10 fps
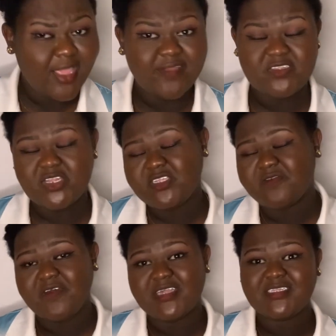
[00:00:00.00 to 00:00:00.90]
If today's the
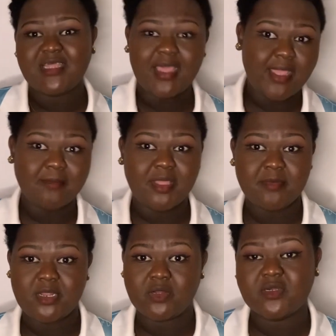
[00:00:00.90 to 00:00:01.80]
first time
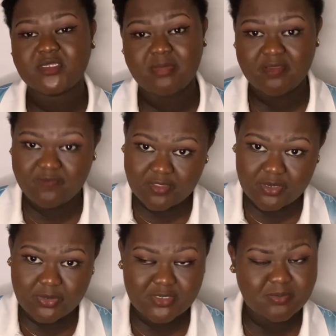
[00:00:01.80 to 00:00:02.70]
coming across my
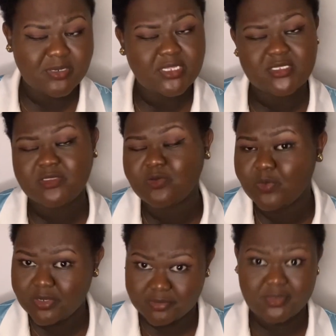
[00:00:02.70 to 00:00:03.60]
videos, please do
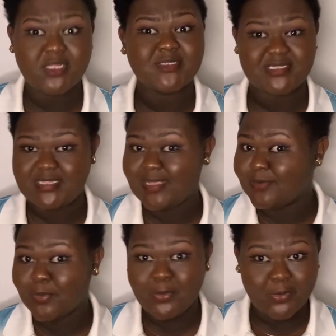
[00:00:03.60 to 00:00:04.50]
well to stay,
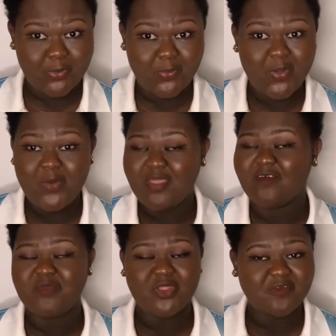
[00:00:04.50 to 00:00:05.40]
don't go. They are
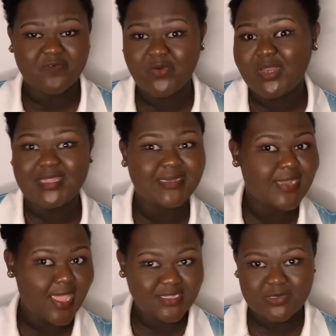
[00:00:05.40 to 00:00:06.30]
beautiful and
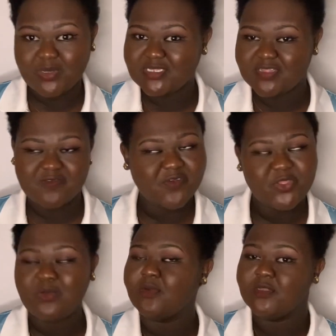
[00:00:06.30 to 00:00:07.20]
nice content for
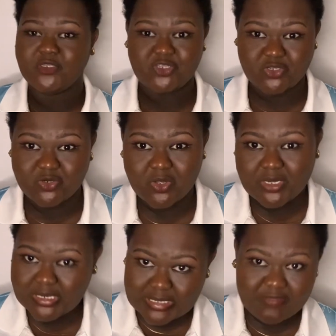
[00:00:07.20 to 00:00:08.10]
you. Do not
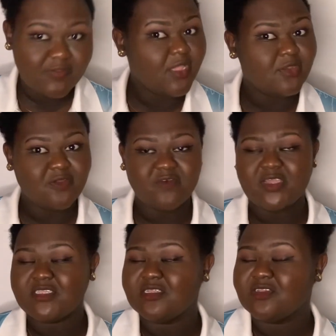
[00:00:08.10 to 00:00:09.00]
leave. Don't
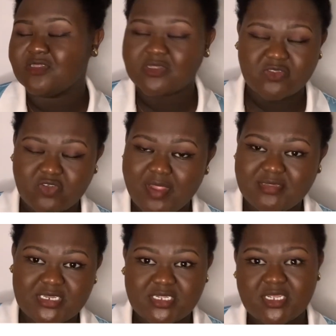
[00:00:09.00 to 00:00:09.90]
forget to subscribe
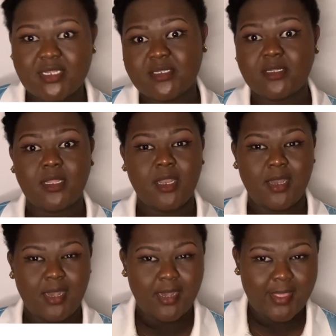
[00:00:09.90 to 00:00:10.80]
to the channel,
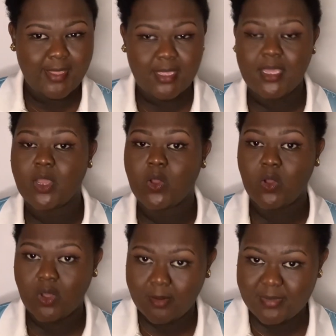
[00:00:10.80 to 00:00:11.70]
like,
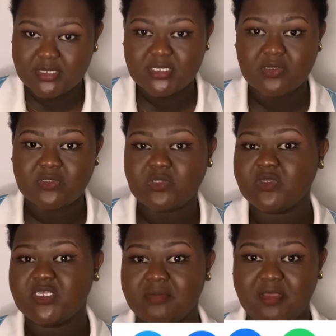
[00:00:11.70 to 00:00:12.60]
comment, and also
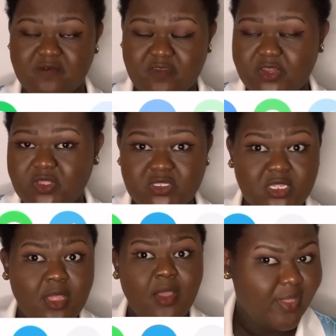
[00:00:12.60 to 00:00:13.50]
share my videos.
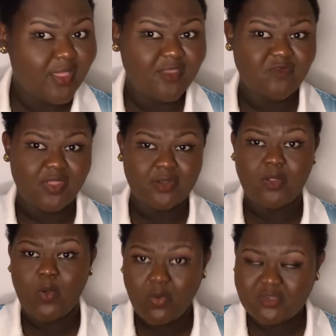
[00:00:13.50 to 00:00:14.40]
If you're an
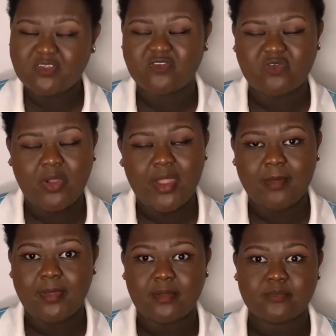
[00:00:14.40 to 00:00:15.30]
old
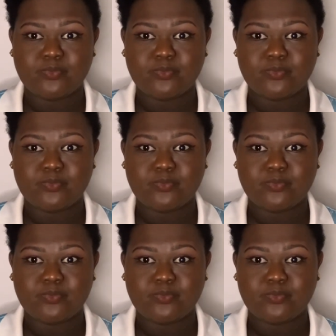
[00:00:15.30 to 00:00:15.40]
subscriber,